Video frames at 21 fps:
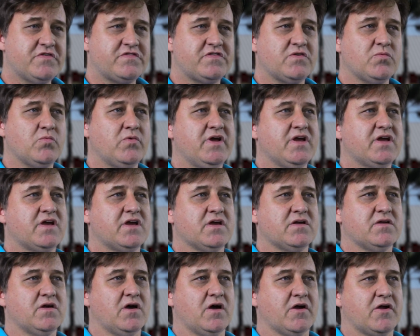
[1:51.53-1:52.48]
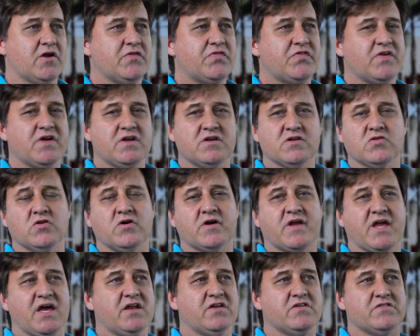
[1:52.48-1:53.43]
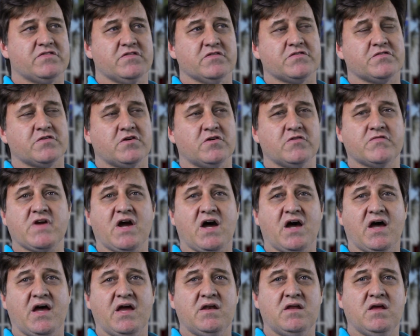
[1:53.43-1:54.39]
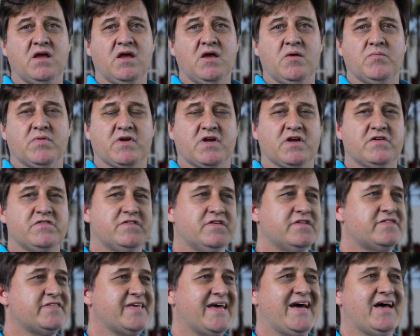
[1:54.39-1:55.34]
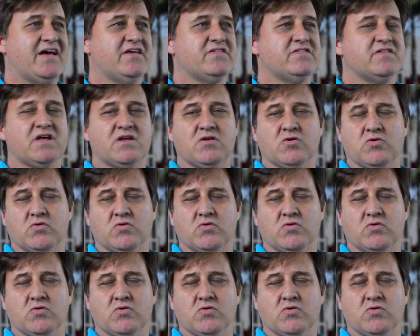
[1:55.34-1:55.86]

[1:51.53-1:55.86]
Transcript: Mission Week, a good thing to look at is the Serve Guide because this has not